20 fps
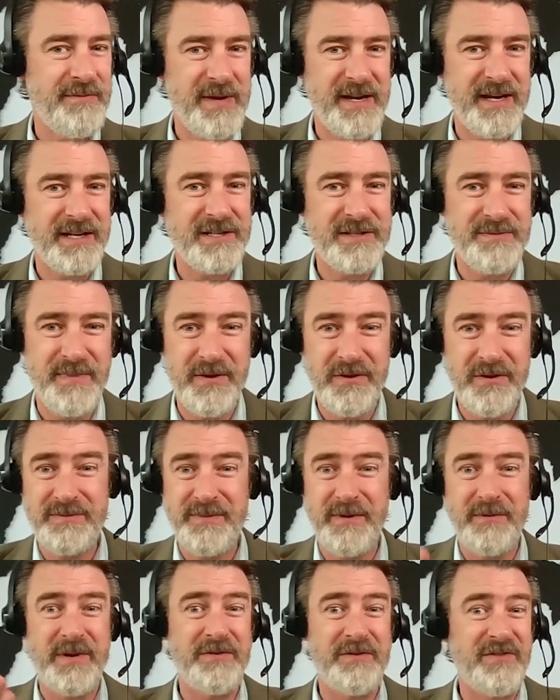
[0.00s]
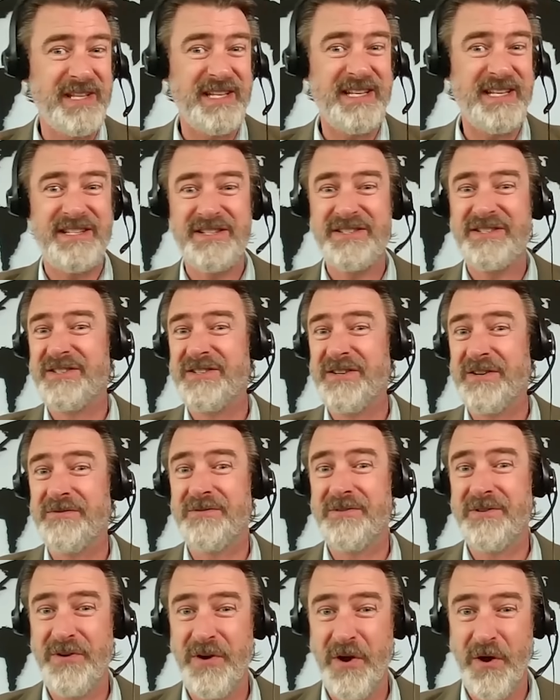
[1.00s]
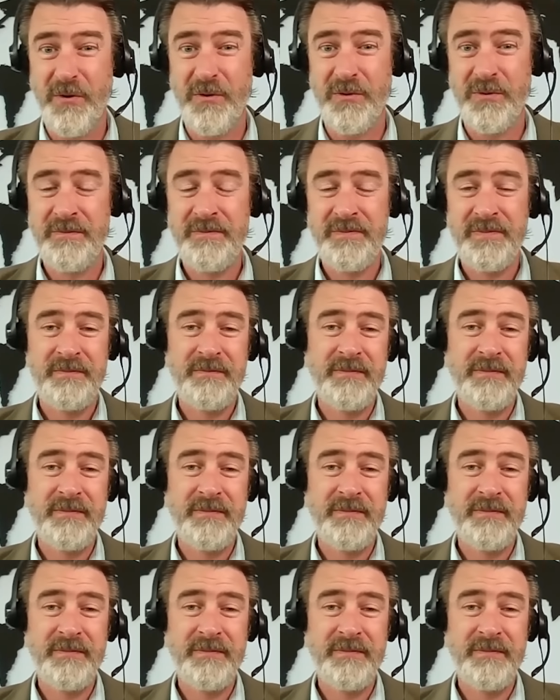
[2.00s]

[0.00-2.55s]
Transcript: have been exposed, but we really just don't know.